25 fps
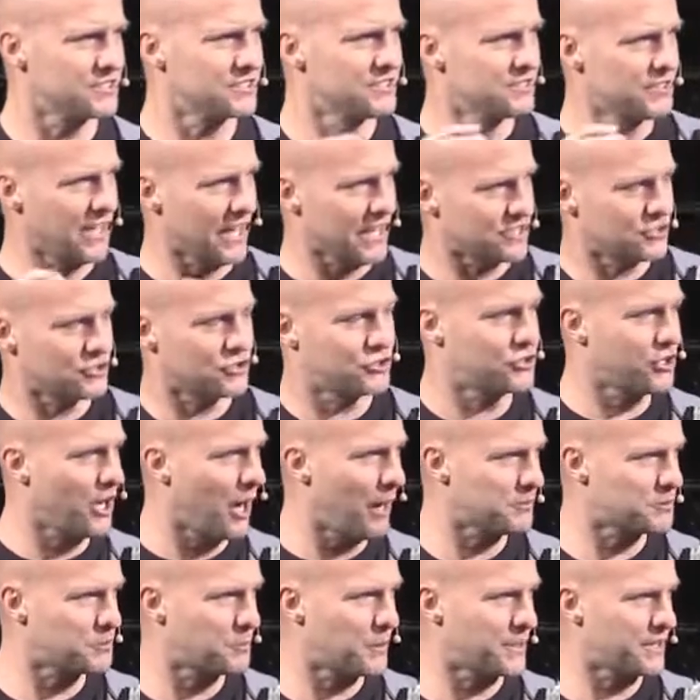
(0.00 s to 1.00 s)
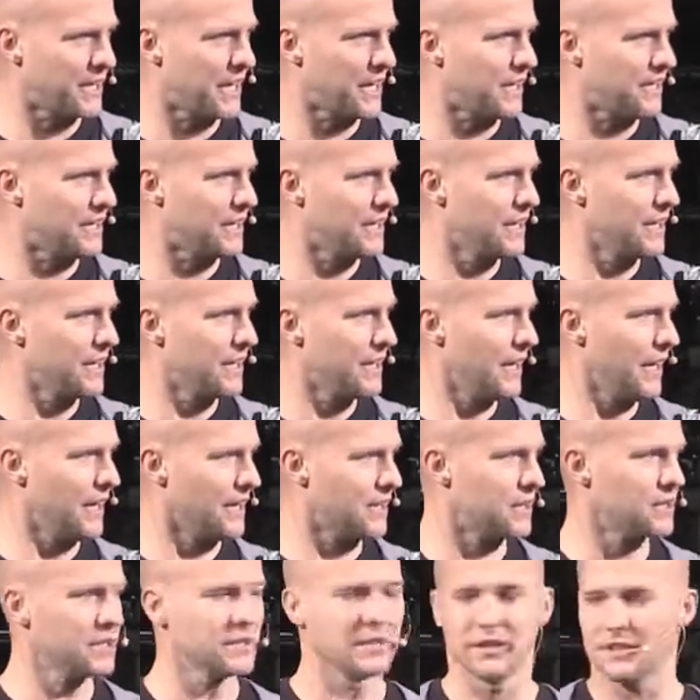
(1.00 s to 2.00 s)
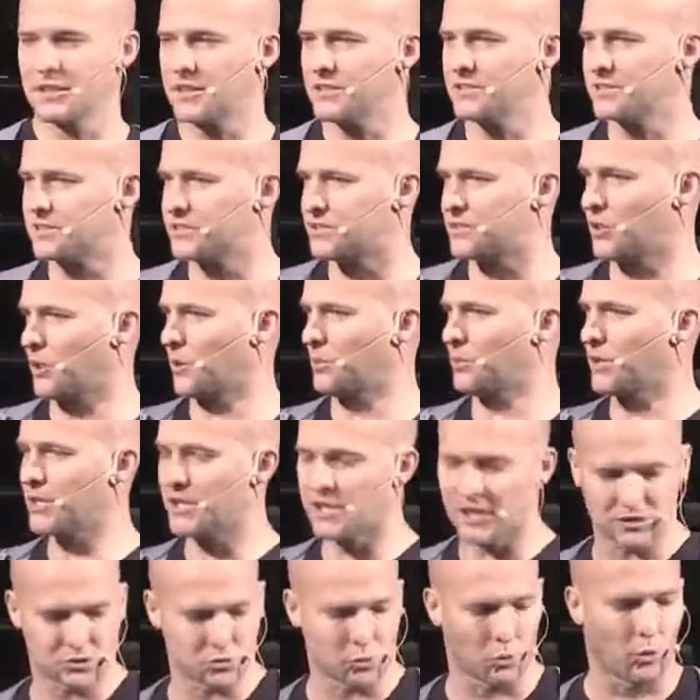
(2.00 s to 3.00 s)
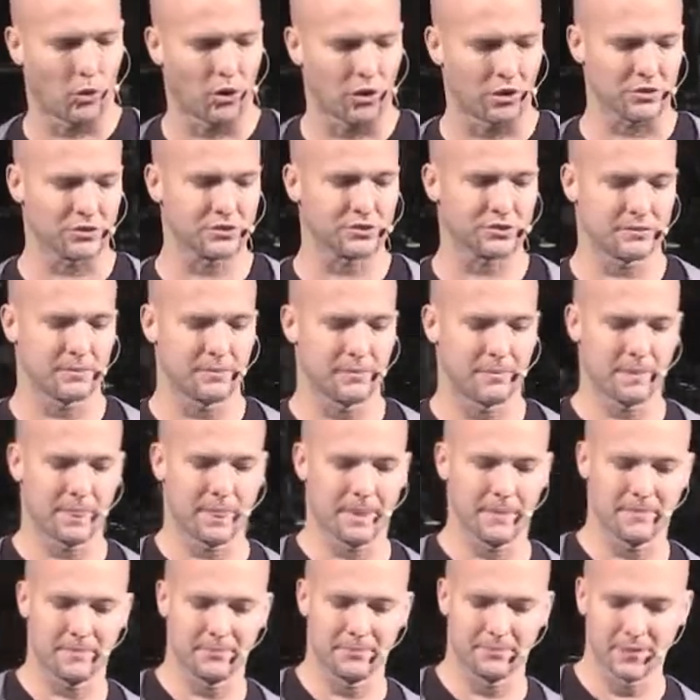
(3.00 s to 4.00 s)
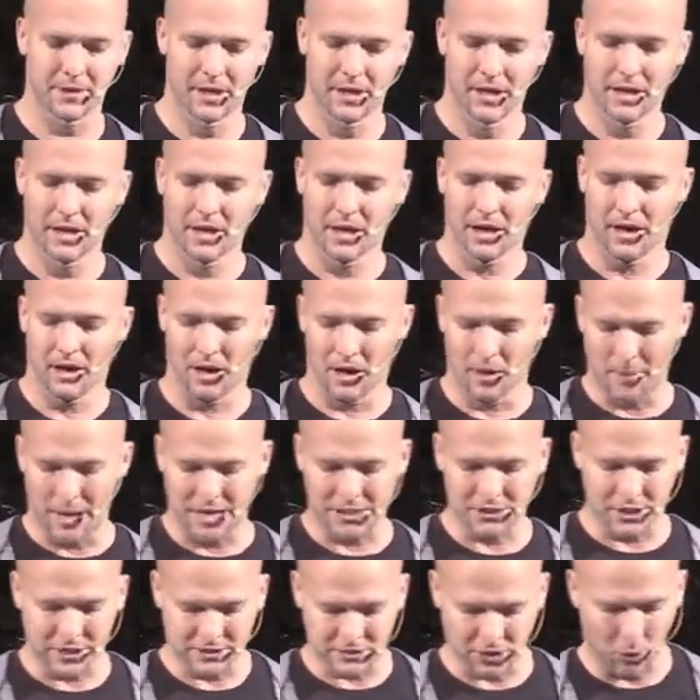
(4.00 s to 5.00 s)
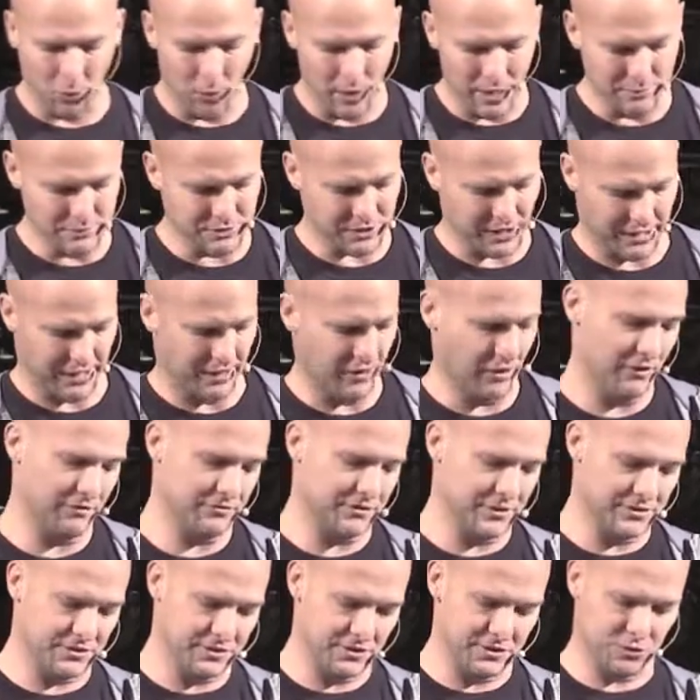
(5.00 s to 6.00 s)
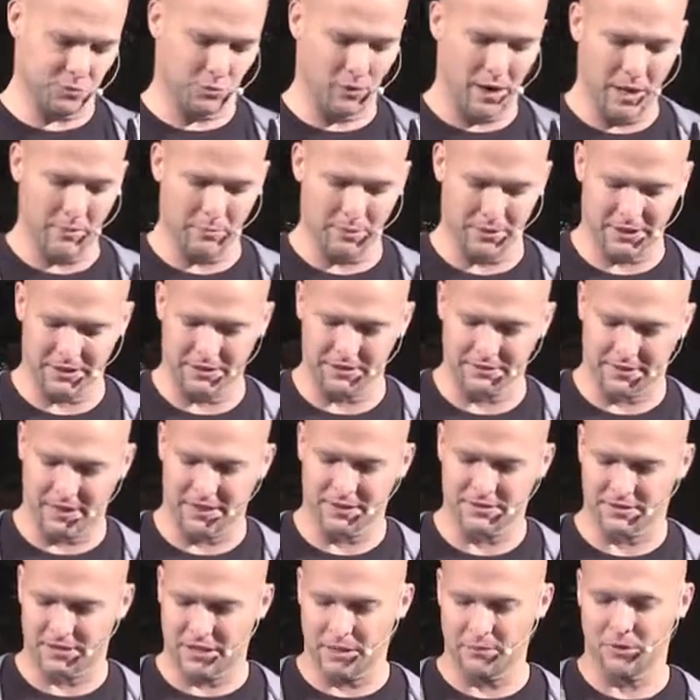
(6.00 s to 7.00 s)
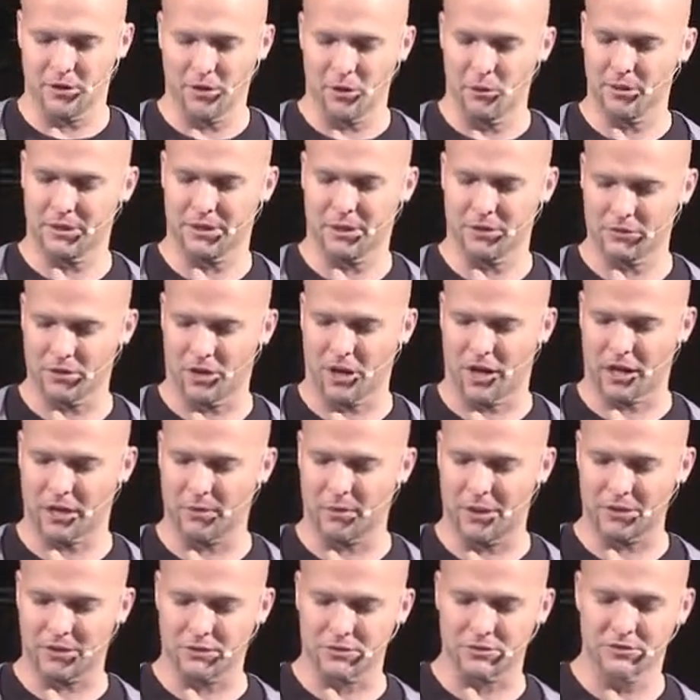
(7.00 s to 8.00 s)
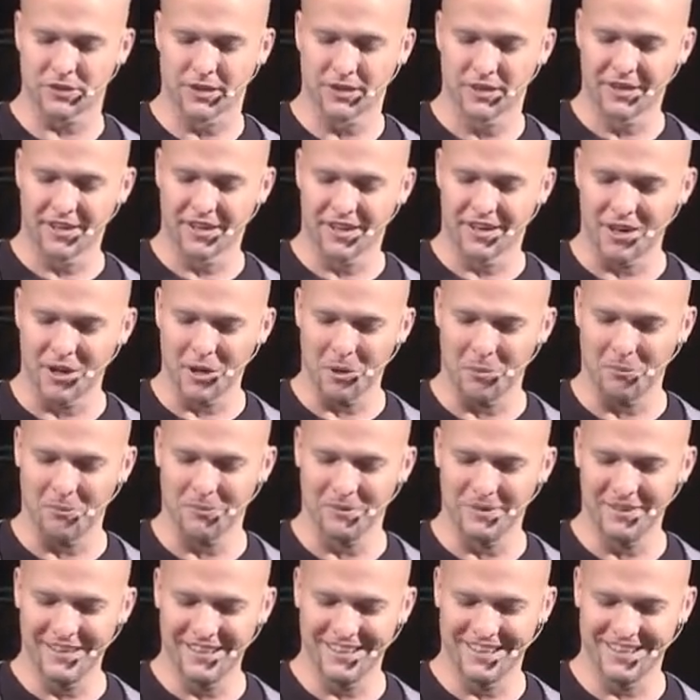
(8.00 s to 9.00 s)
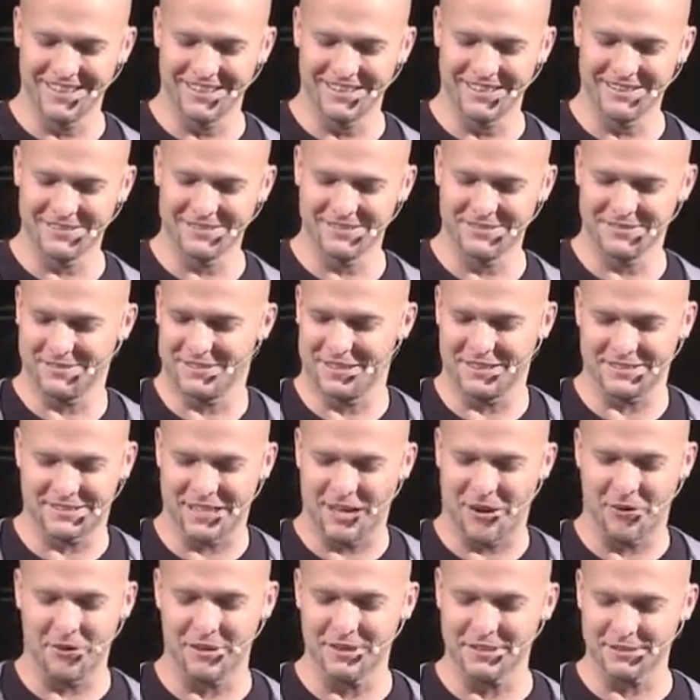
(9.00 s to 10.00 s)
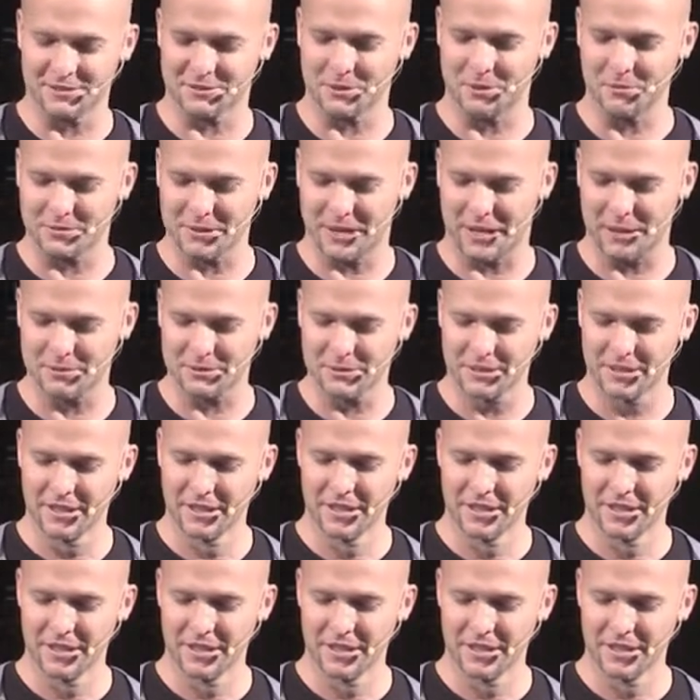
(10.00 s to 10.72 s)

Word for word: takes jumps, but then it, it, it considerably gets worse. Um, I checked a website. I don't know if this is right, but they seem to know what they were talking about. There's, um, that's how it is sometimes.